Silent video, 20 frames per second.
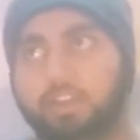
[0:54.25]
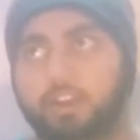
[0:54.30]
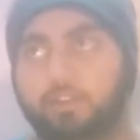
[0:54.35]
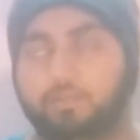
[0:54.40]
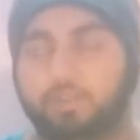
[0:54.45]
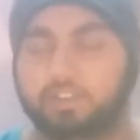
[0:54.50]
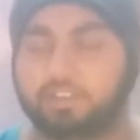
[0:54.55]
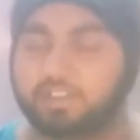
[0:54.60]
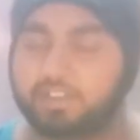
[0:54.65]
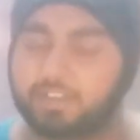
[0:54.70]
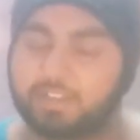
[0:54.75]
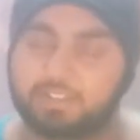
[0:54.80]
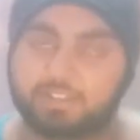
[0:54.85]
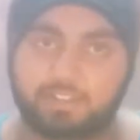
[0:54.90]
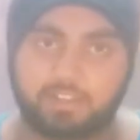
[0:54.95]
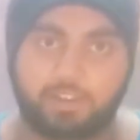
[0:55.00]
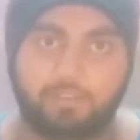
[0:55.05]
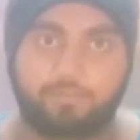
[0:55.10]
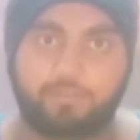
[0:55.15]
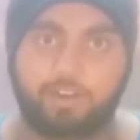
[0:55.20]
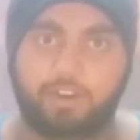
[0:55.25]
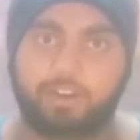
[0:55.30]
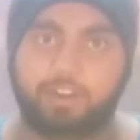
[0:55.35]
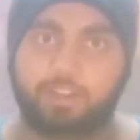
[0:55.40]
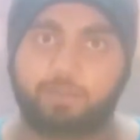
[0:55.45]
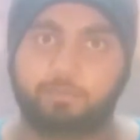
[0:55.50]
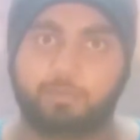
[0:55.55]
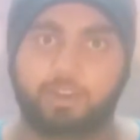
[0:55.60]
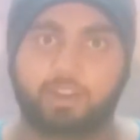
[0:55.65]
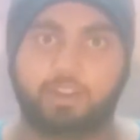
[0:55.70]
that Vegeta is still
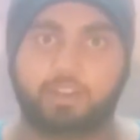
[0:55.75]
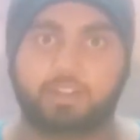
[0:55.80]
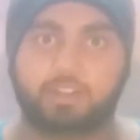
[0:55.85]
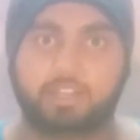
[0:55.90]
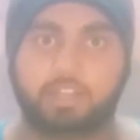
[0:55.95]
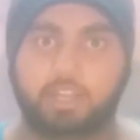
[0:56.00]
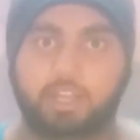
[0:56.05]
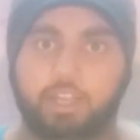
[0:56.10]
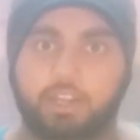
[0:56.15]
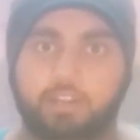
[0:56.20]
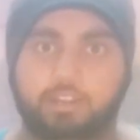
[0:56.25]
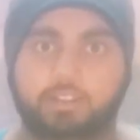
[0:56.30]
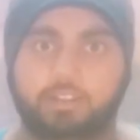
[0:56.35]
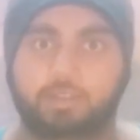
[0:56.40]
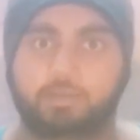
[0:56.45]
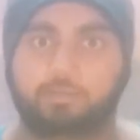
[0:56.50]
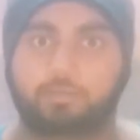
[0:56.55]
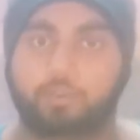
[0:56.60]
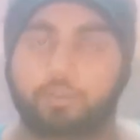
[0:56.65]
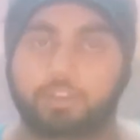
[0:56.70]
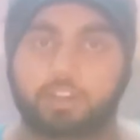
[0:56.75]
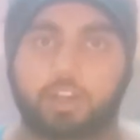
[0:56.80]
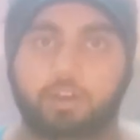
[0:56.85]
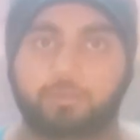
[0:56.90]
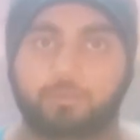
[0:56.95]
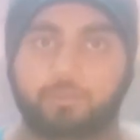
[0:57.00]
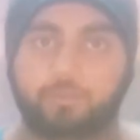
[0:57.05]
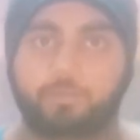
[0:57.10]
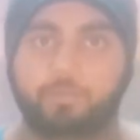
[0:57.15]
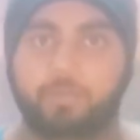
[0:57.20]
fighting Vegeta and
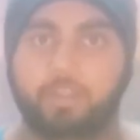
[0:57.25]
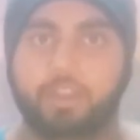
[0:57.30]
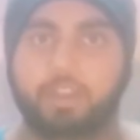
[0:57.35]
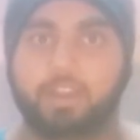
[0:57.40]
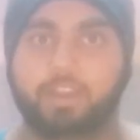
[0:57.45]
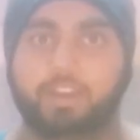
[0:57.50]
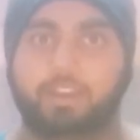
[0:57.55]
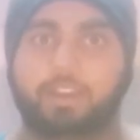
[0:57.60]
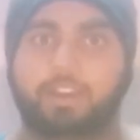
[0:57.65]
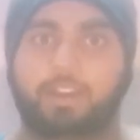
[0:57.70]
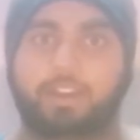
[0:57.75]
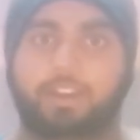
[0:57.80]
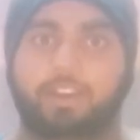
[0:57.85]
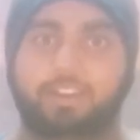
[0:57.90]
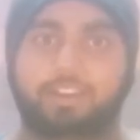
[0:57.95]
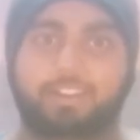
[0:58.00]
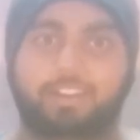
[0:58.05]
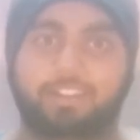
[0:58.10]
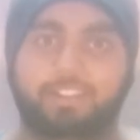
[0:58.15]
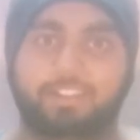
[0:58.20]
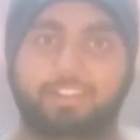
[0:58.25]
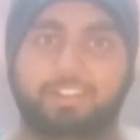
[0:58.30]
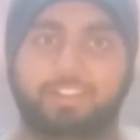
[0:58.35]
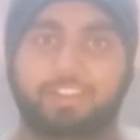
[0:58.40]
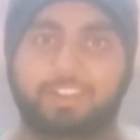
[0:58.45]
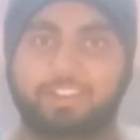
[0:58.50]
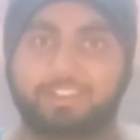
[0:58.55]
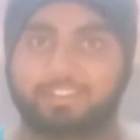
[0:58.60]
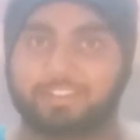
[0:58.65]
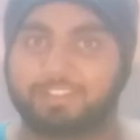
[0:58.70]
Gotamo, and
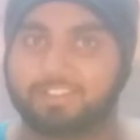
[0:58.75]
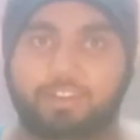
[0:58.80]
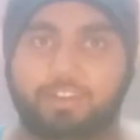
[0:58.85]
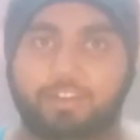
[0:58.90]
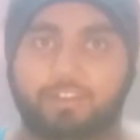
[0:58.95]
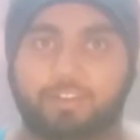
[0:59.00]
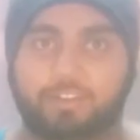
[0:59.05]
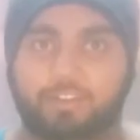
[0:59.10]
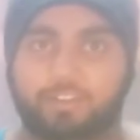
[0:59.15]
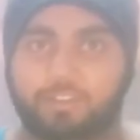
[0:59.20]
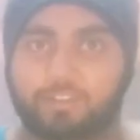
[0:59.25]
in his their